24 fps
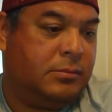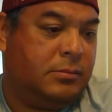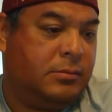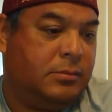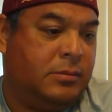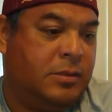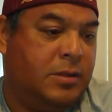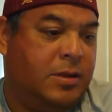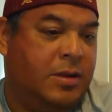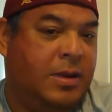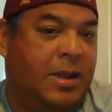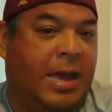
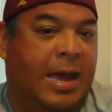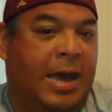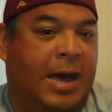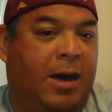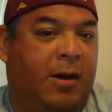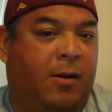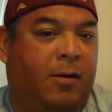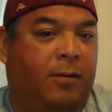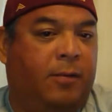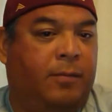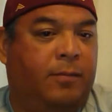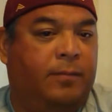
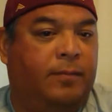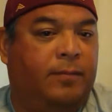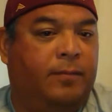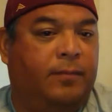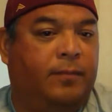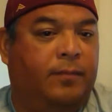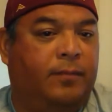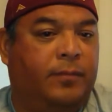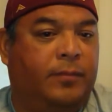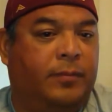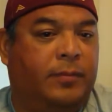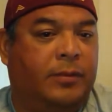now.
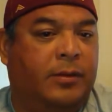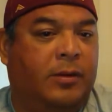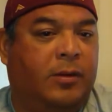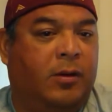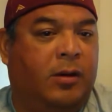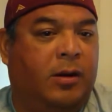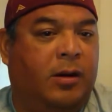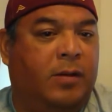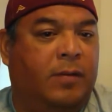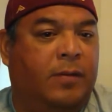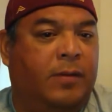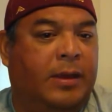They
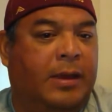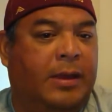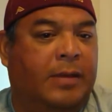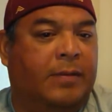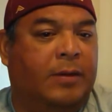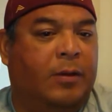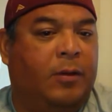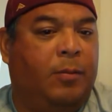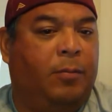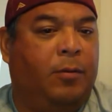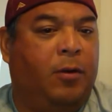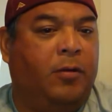
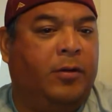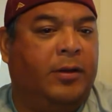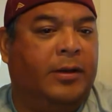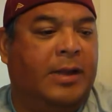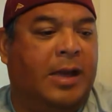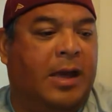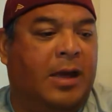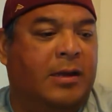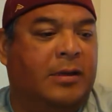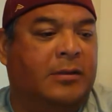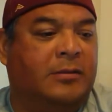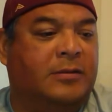were broken
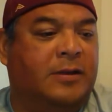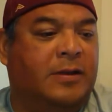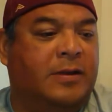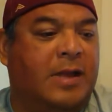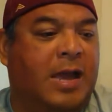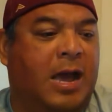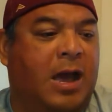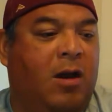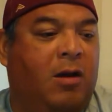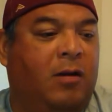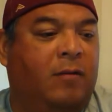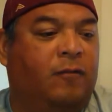down into
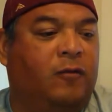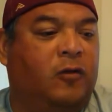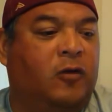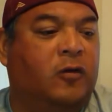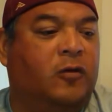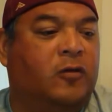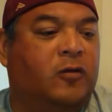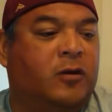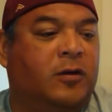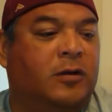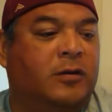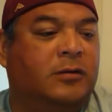now and
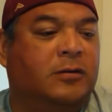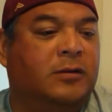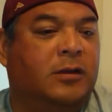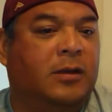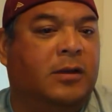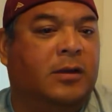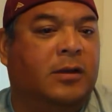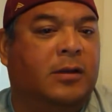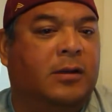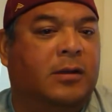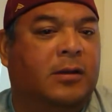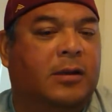futures.
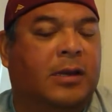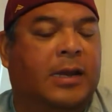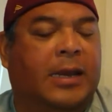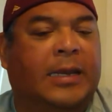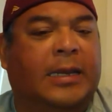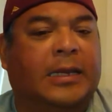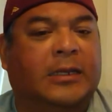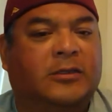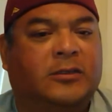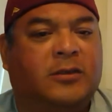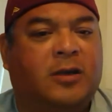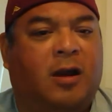And
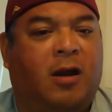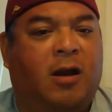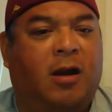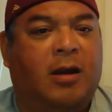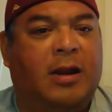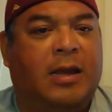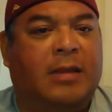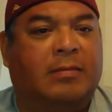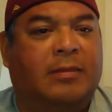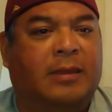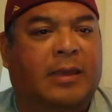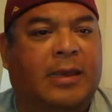each card,
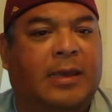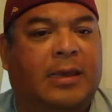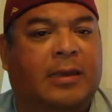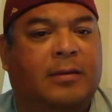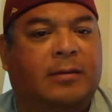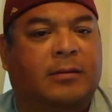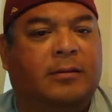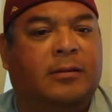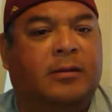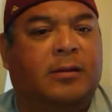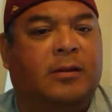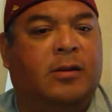I
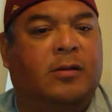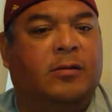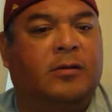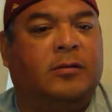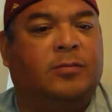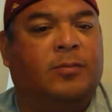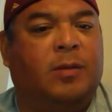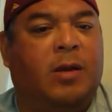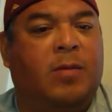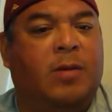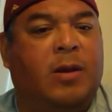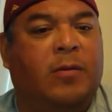think,
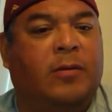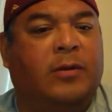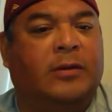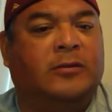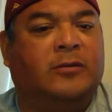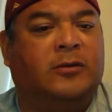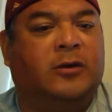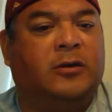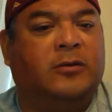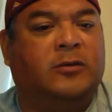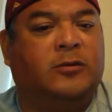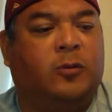just by my
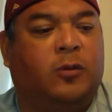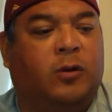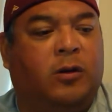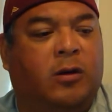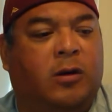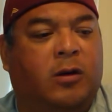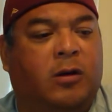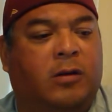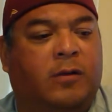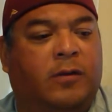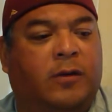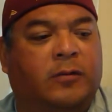research, there
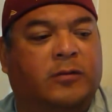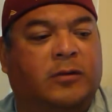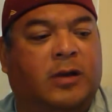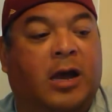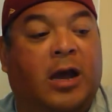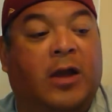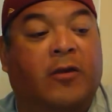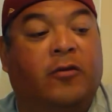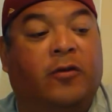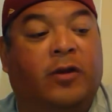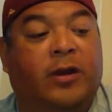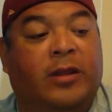was
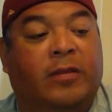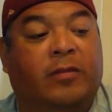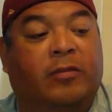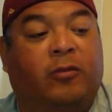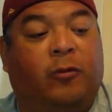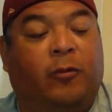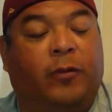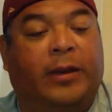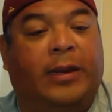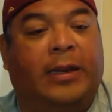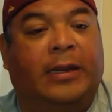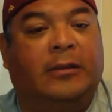
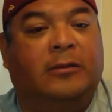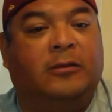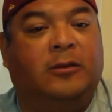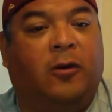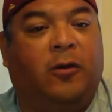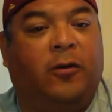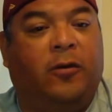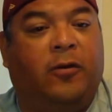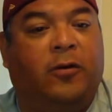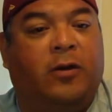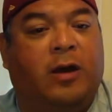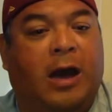103
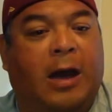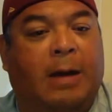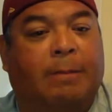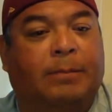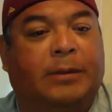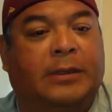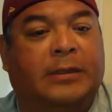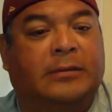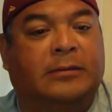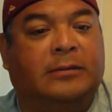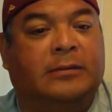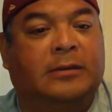total
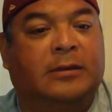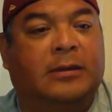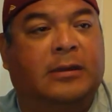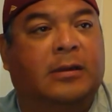copies,